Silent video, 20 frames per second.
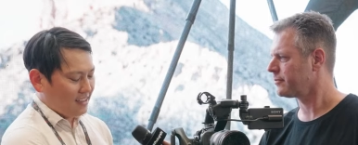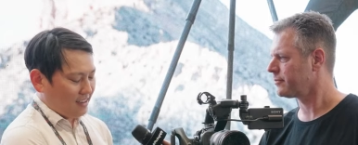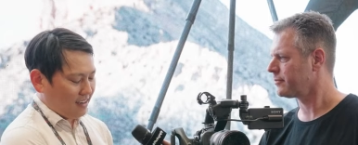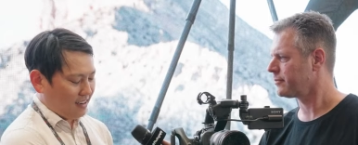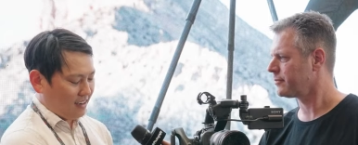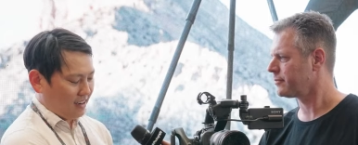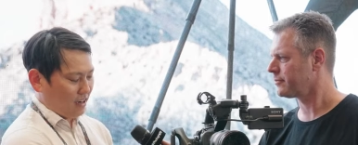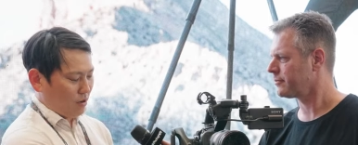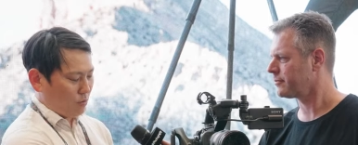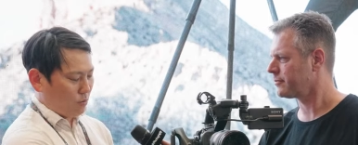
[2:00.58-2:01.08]

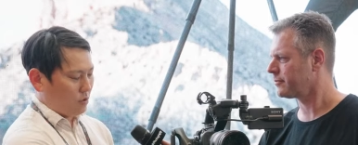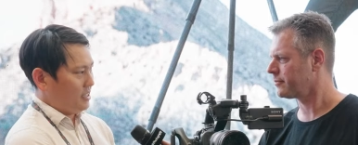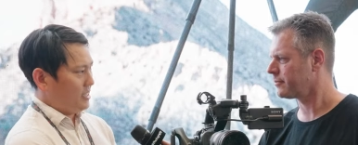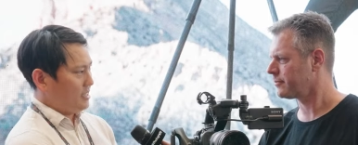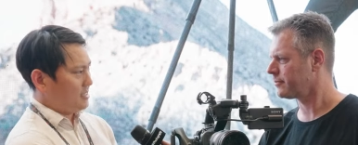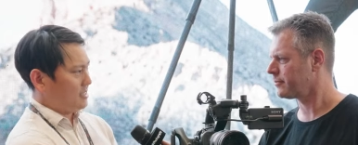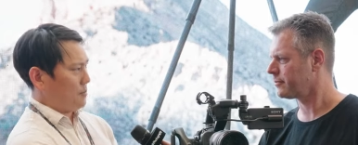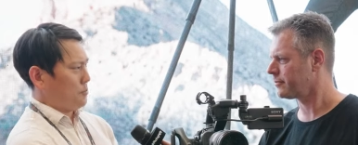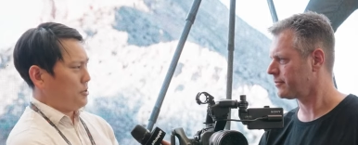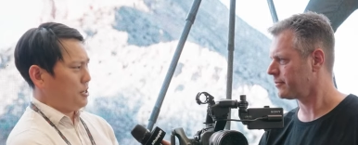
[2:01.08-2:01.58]
Speaker 1: uh,
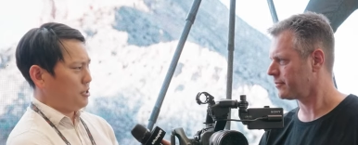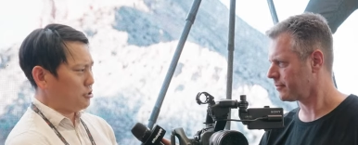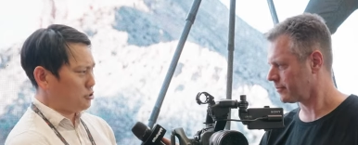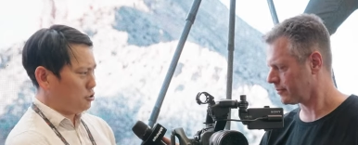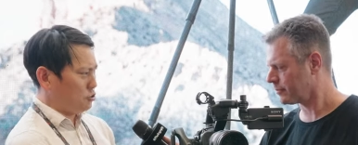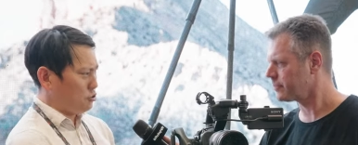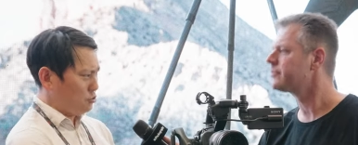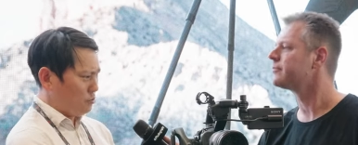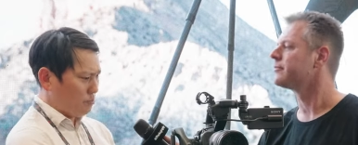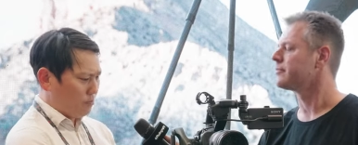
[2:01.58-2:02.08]
release up here
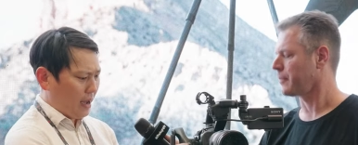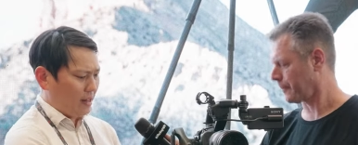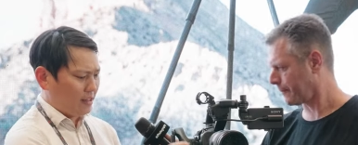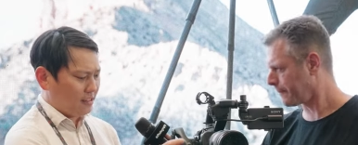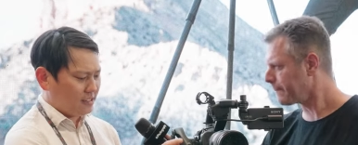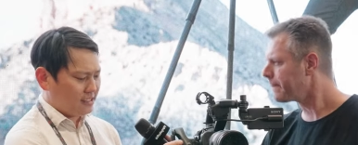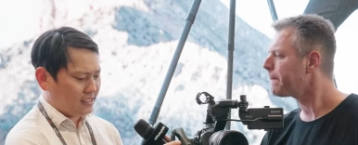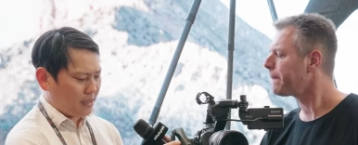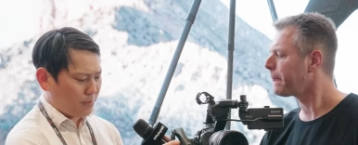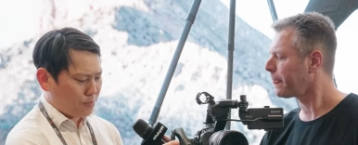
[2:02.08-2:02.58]
to
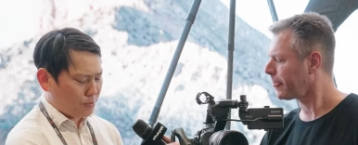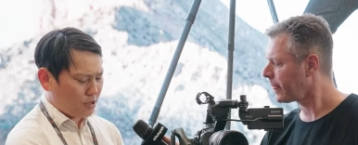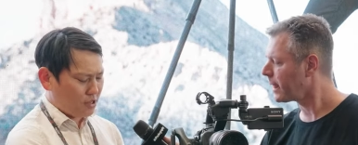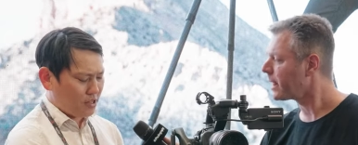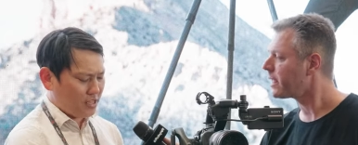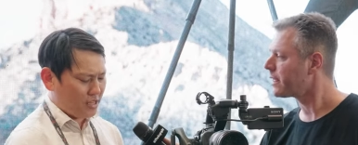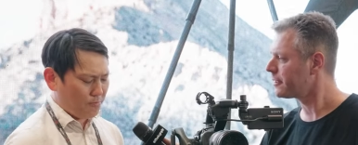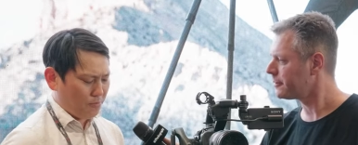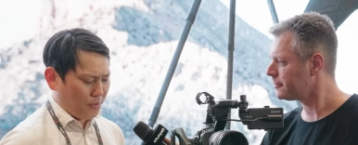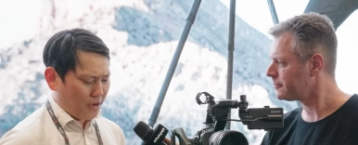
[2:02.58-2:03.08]
balance
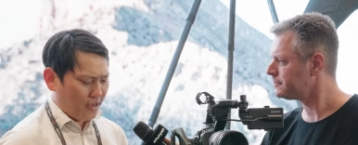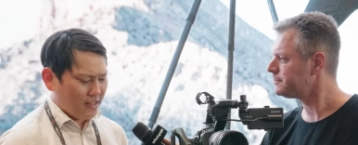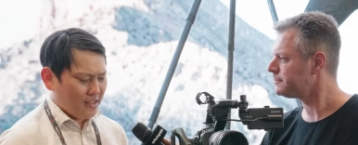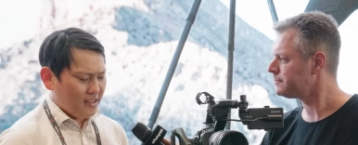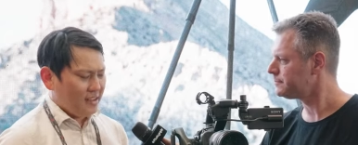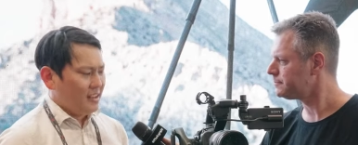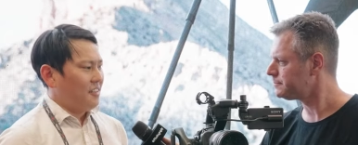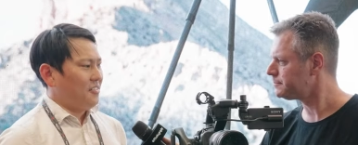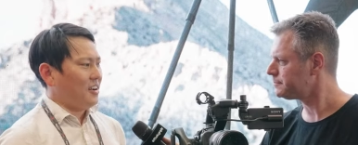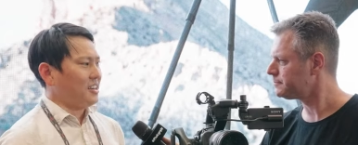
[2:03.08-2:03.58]
separately, but
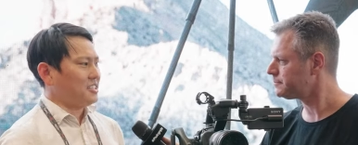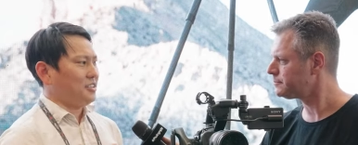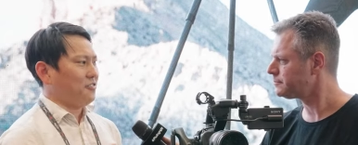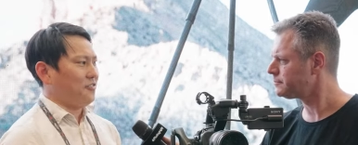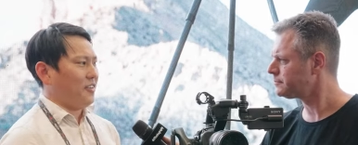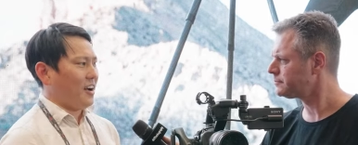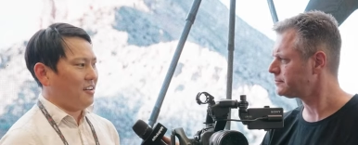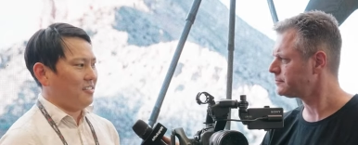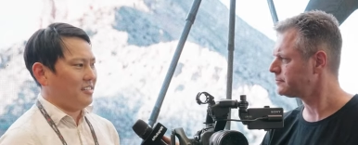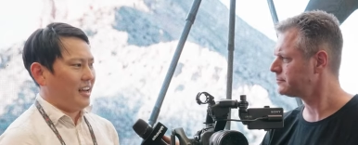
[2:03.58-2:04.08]
I've actually
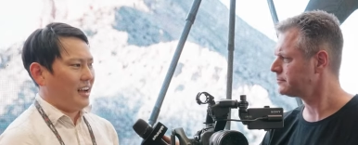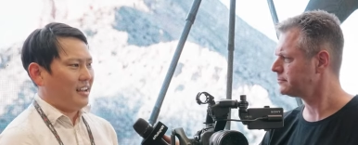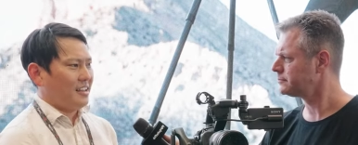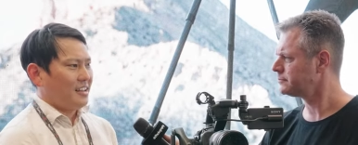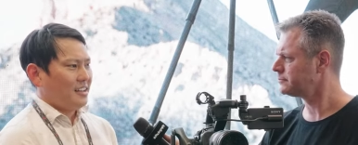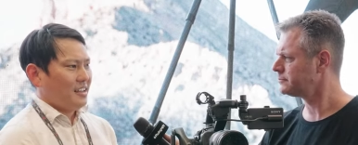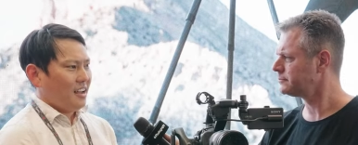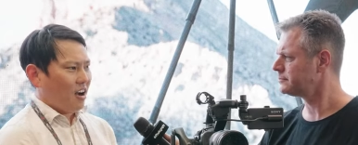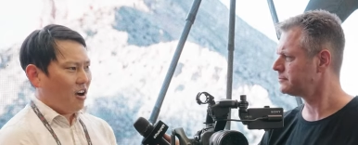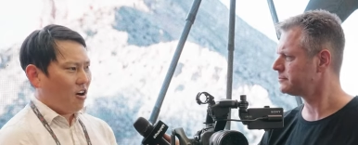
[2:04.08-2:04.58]
found that
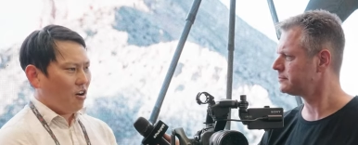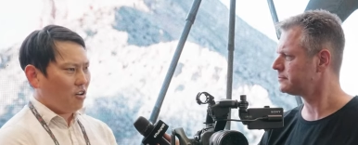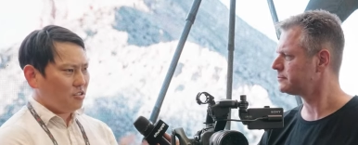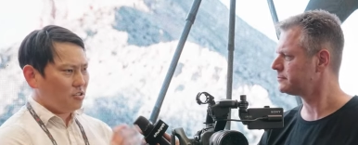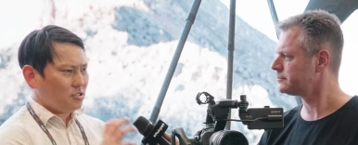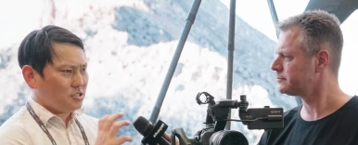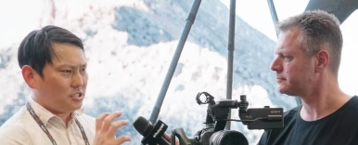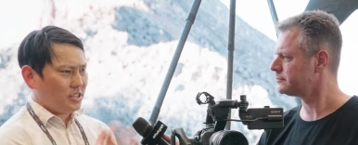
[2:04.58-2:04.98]
all those